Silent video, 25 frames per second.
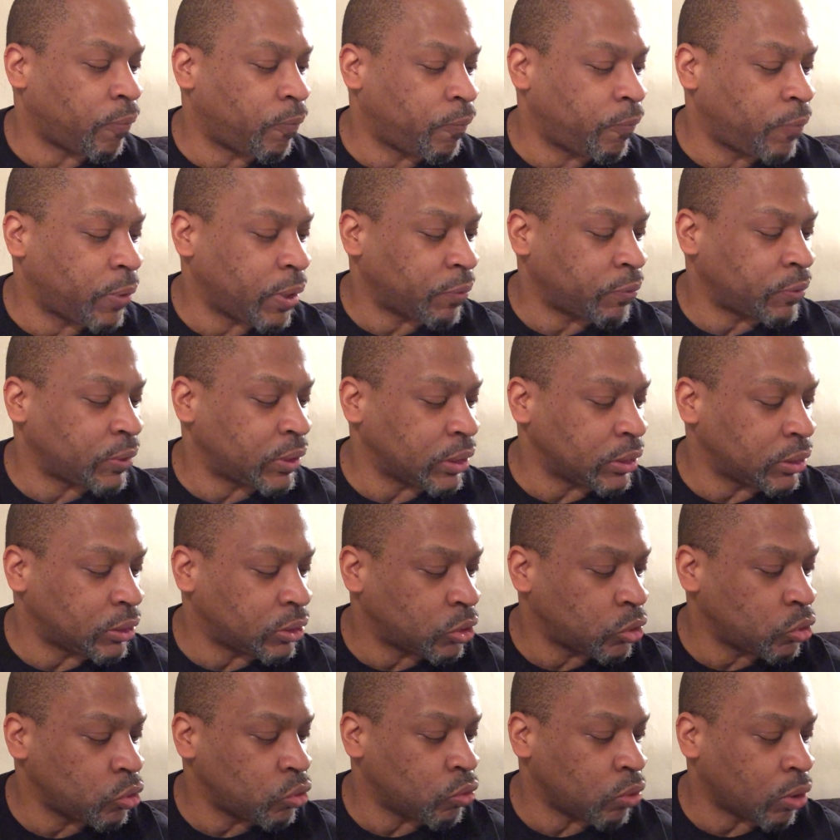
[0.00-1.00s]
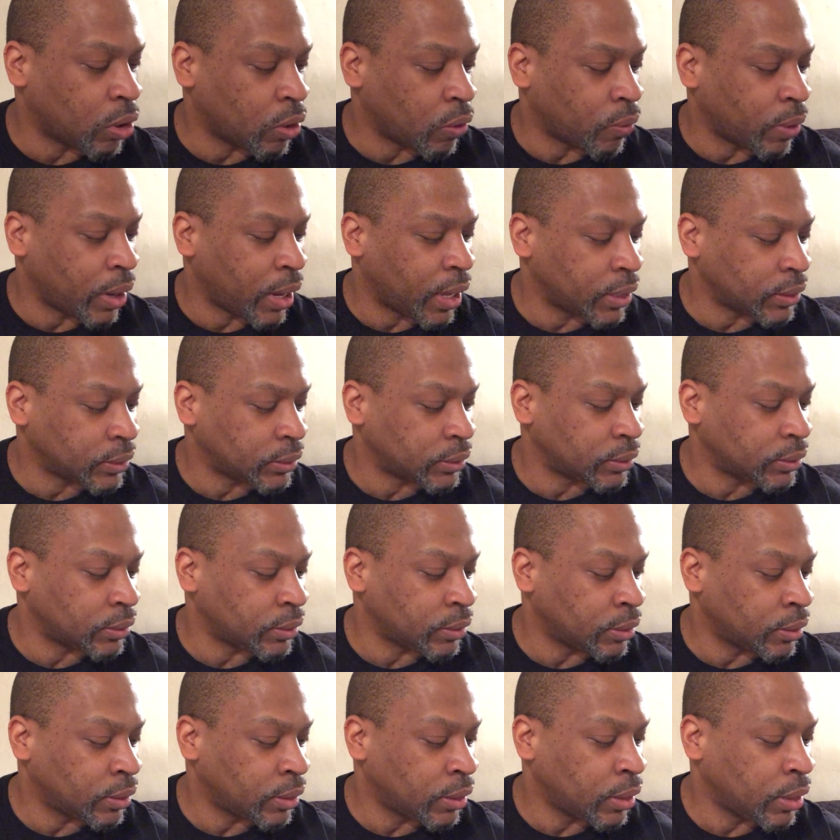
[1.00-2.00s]
52 arrests.
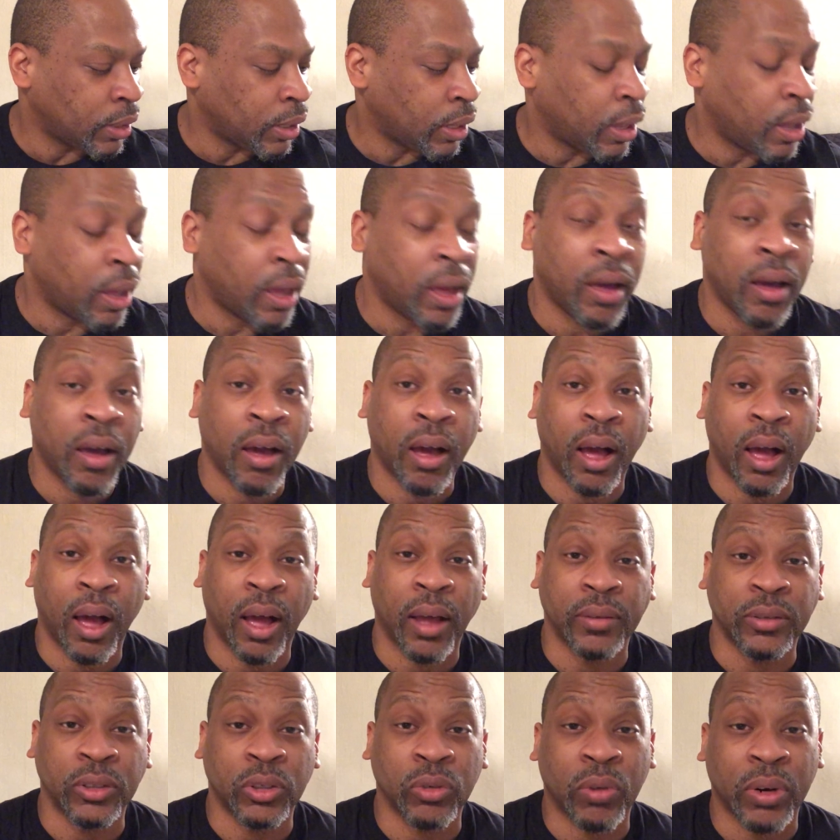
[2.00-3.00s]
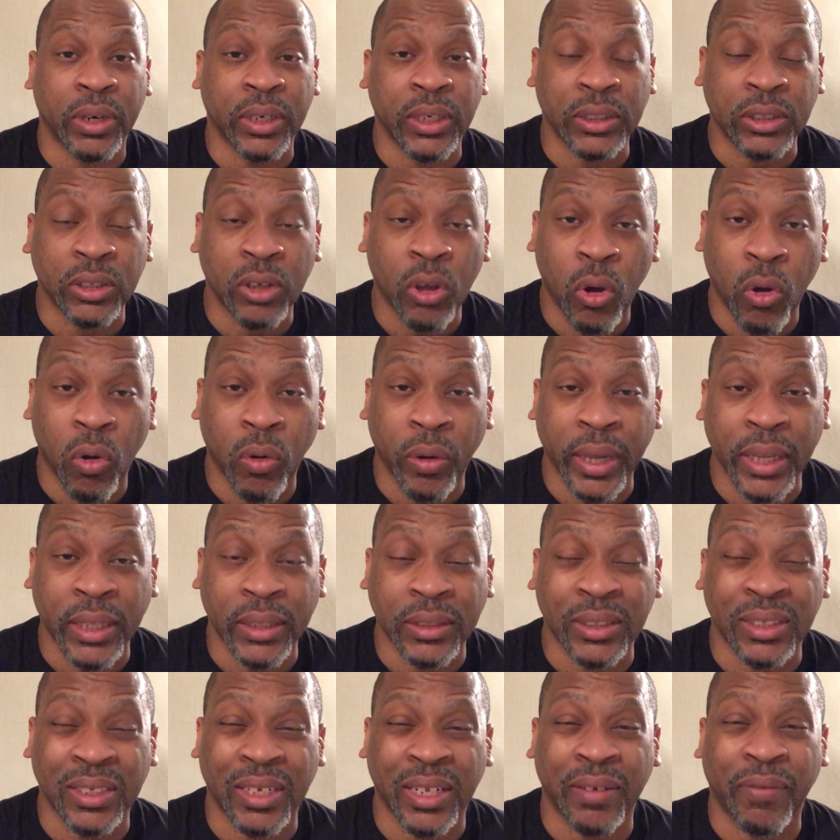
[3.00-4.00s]
During this whole
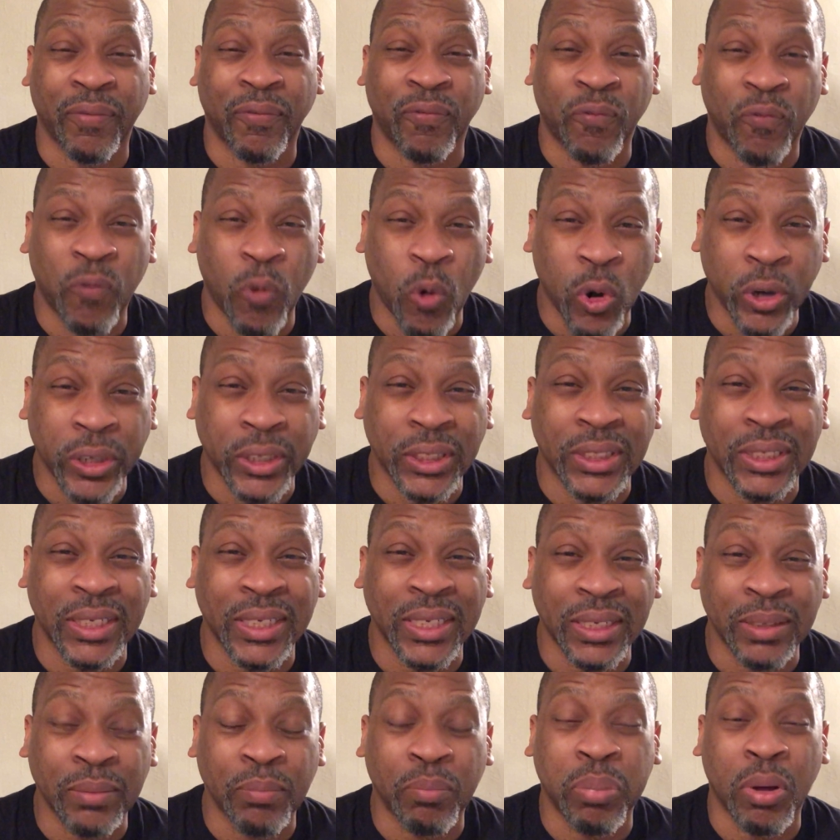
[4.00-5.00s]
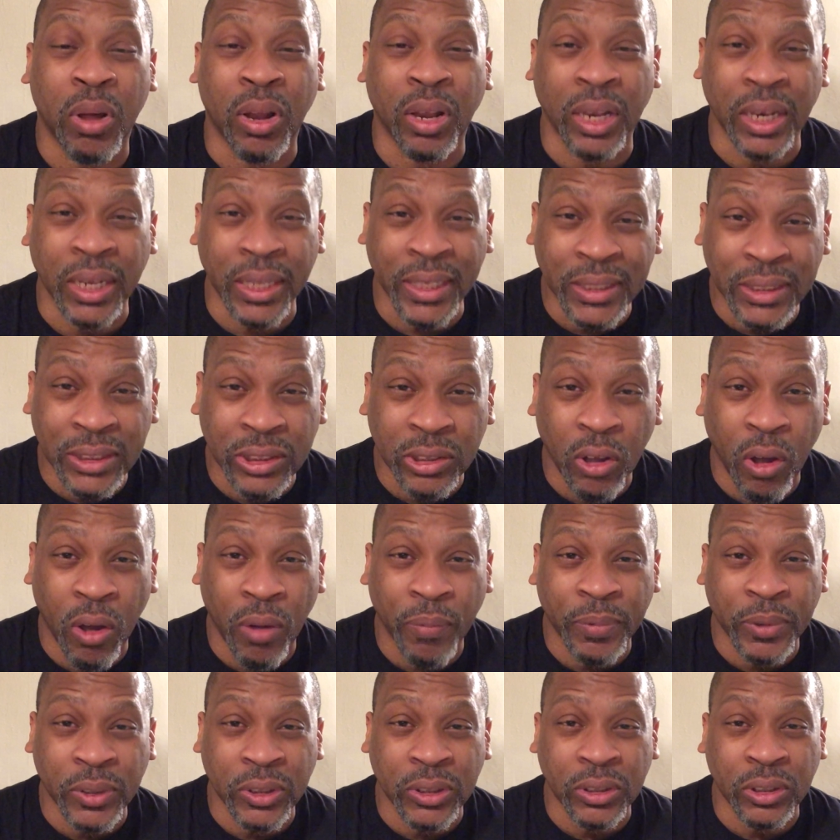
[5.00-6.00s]
incident, 14 police
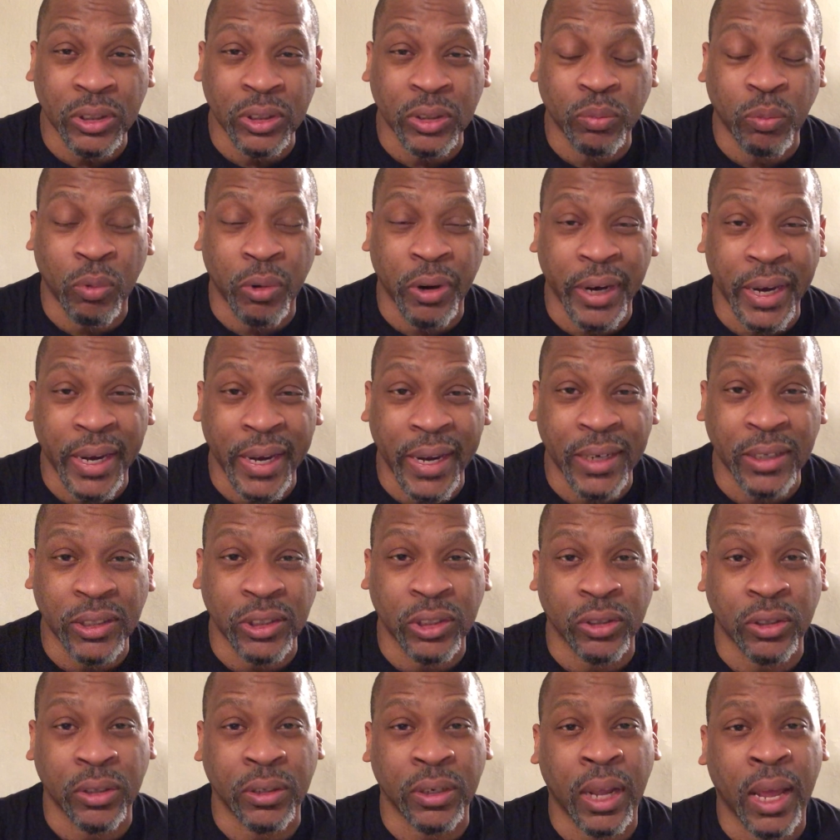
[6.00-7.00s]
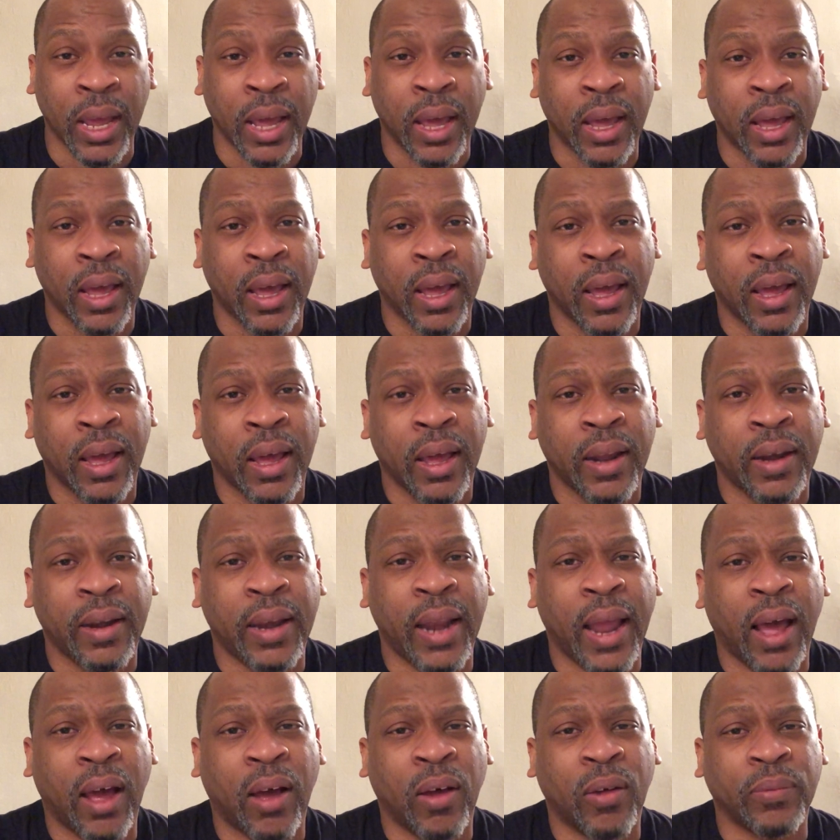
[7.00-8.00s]
officers were injured.
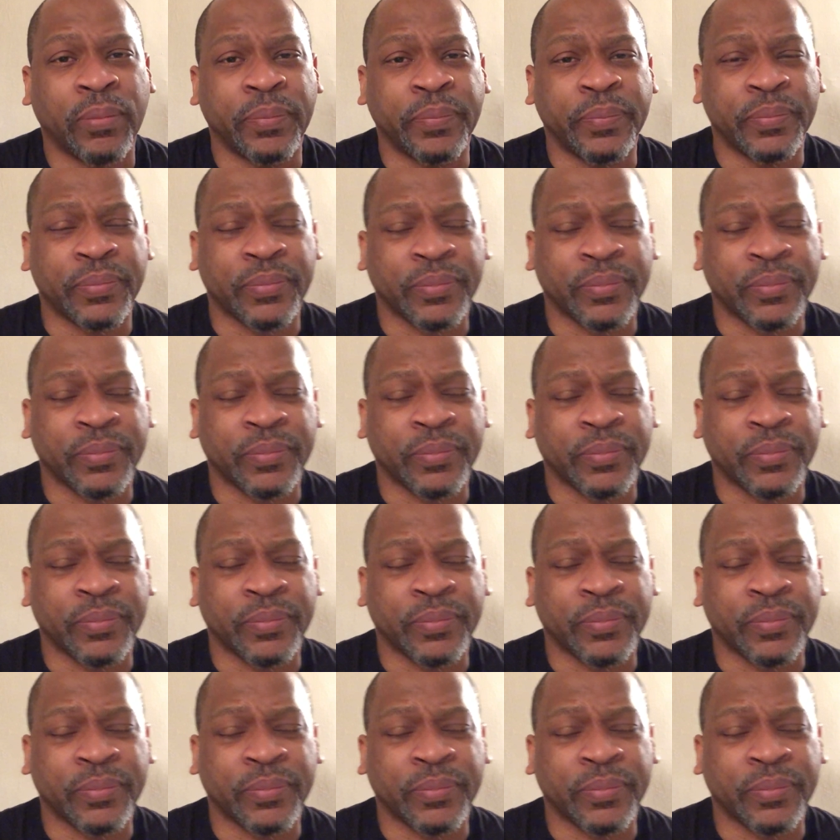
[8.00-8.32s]
Now,